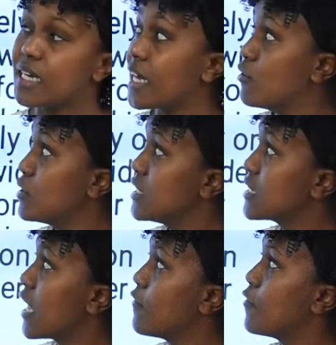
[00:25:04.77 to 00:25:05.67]
accounting
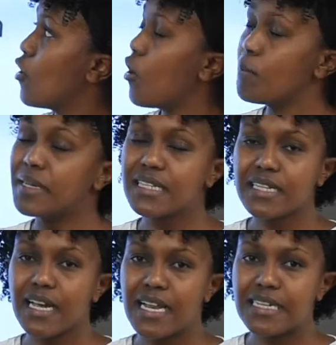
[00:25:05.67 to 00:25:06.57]
have
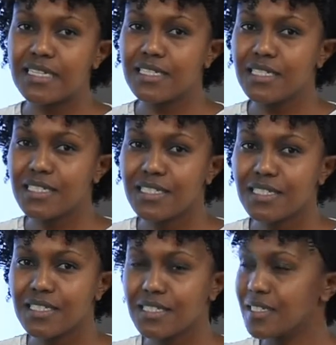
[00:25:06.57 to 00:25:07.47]
basically
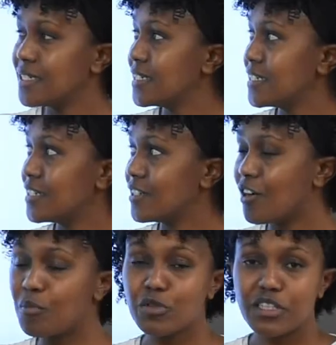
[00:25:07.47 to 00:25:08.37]

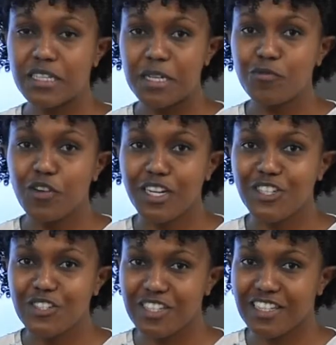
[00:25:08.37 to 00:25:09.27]
almost the same
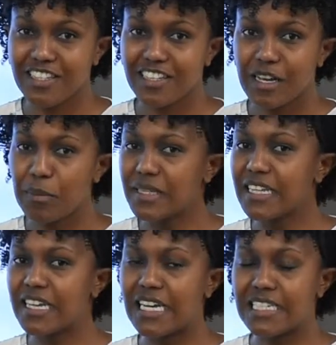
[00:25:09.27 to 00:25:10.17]
functions.
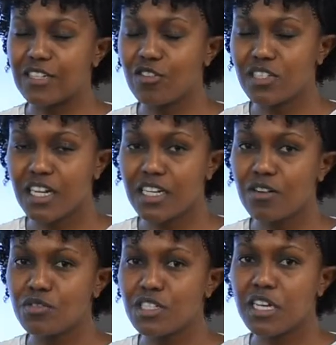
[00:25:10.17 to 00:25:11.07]
Basically, cost
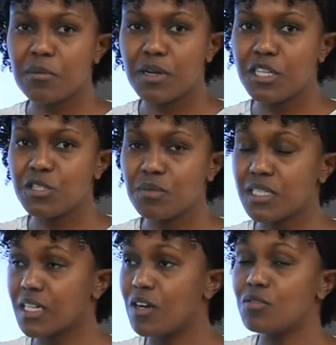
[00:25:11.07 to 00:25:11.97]
accounting and management
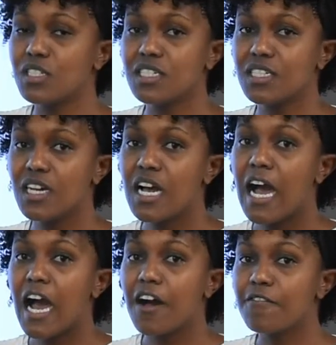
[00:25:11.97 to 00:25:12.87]
accounting
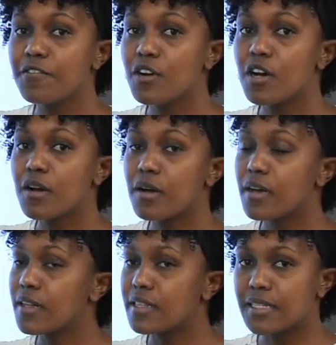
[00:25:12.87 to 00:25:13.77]
have
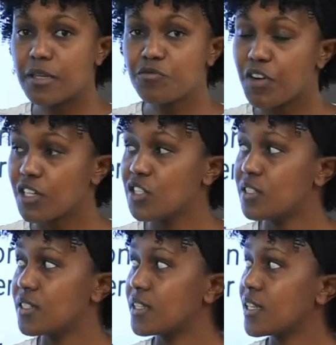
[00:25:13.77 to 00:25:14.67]
the same
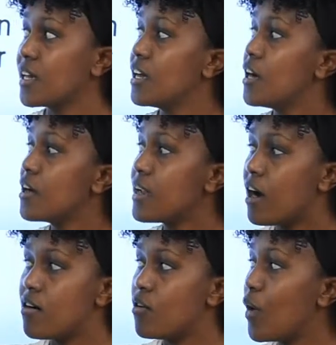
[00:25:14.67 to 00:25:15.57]
functions.
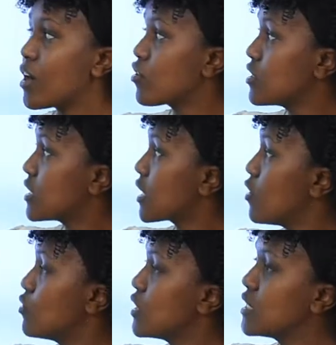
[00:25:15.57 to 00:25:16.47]
Now, while cost
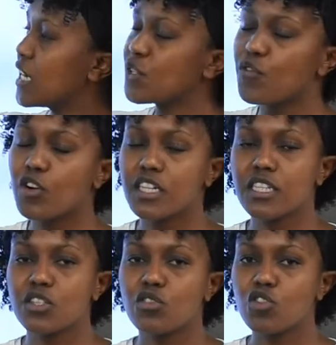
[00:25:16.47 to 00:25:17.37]
accounting just
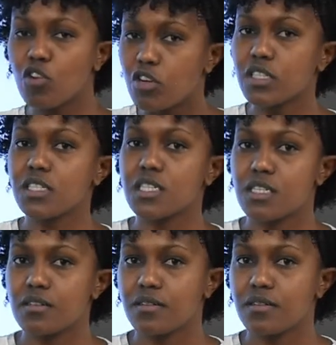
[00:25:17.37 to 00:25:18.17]
focuses on costs,